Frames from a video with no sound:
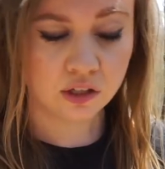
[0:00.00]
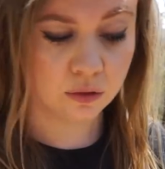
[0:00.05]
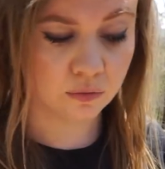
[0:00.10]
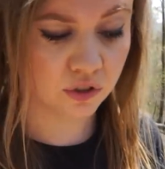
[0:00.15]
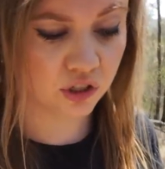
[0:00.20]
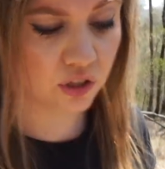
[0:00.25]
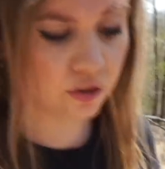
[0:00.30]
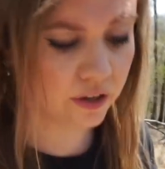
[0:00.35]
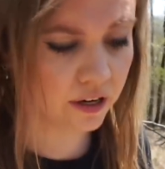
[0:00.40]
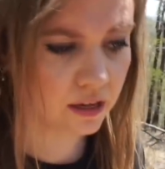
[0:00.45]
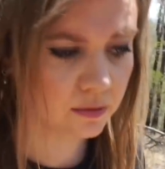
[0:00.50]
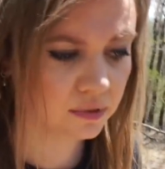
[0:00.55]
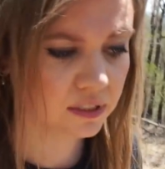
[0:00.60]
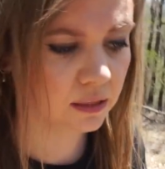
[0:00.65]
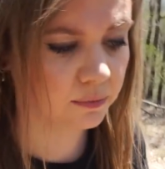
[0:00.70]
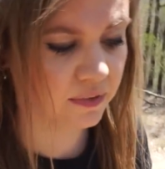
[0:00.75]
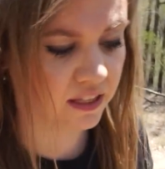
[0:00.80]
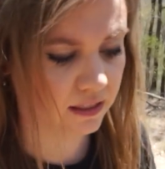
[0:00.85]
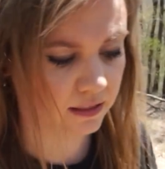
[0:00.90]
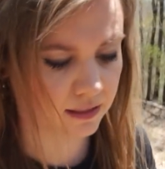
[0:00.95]
So I'm just going up
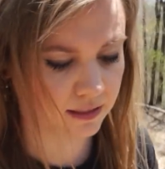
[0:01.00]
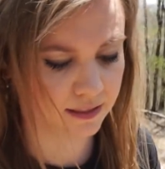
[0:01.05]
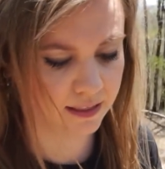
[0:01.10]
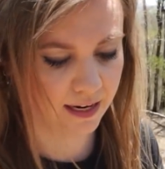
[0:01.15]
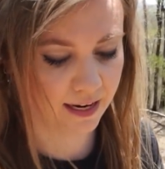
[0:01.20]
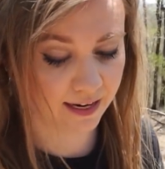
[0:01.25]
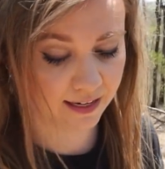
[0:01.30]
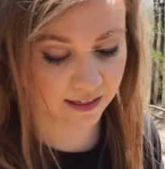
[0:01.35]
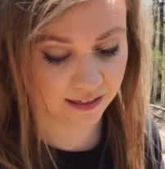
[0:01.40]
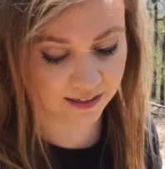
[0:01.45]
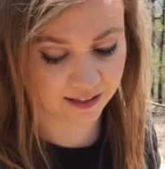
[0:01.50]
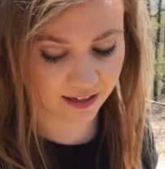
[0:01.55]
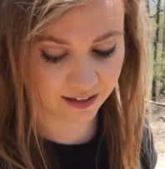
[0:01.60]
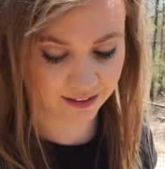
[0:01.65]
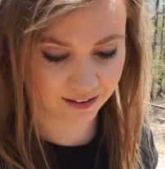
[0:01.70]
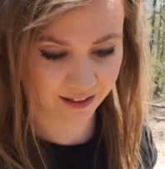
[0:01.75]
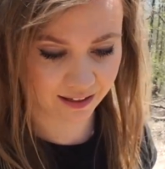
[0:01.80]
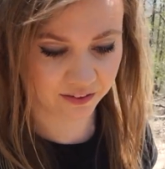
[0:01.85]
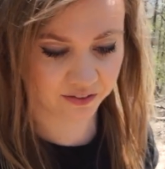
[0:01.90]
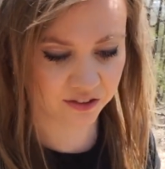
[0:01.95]
some of the stairs that
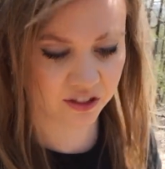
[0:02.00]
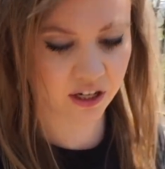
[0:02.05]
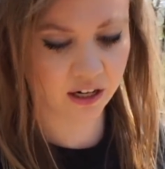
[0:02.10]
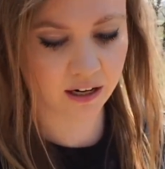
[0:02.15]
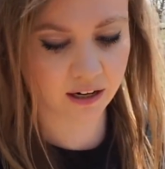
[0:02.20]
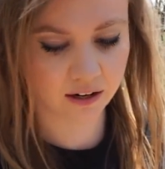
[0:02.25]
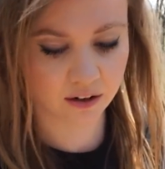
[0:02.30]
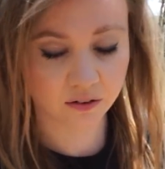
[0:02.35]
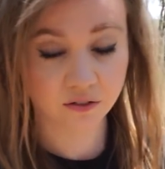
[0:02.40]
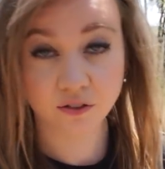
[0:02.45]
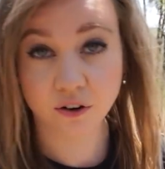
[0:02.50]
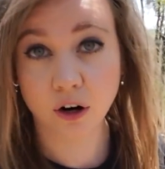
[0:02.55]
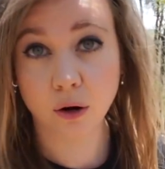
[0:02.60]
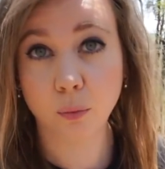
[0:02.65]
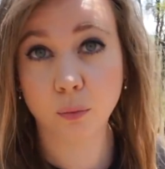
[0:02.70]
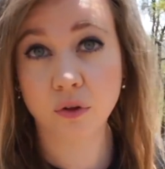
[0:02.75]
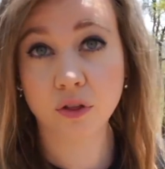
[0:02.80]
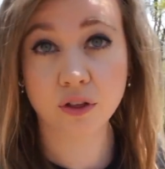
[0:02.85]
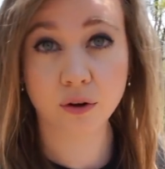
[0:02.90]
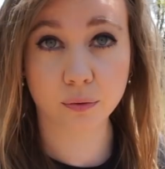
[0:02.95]
are left here
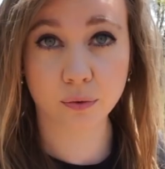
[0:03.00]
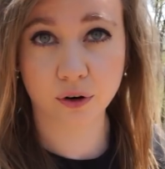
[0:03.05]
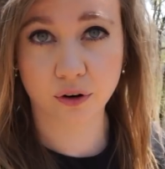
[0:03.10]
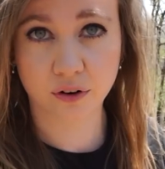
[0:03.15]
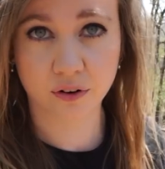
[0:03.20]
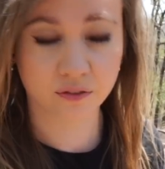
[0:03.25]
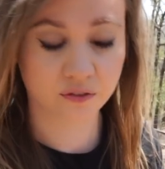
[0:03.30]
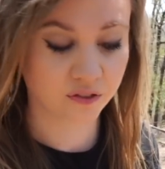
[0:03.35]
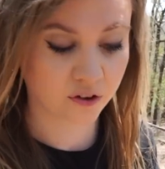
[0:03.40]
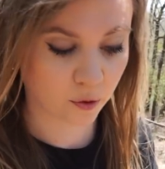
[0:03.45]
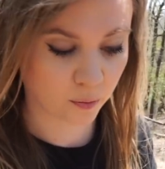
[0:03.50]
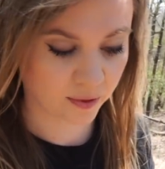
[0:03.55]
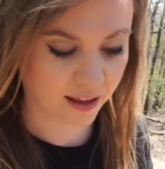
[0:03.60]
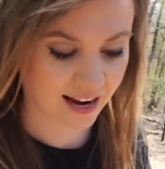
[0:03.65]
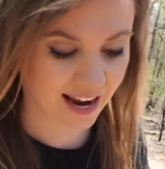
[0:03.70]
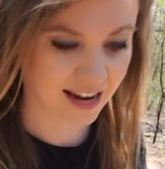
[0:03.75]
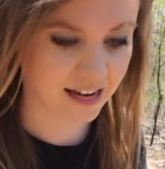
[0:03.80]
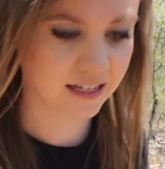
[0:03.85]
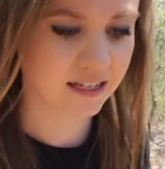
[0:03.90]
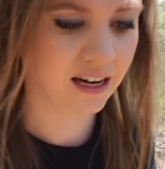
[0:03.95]
from the ruin from
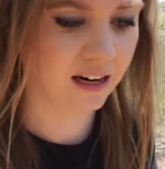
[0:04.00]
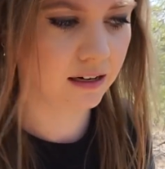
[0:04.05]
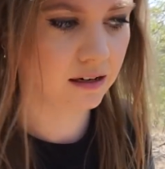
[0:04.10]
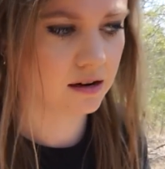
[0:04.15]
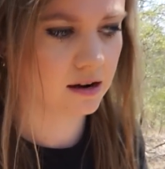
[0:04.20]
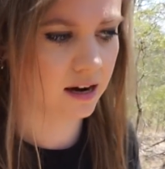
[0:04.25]
the eighteen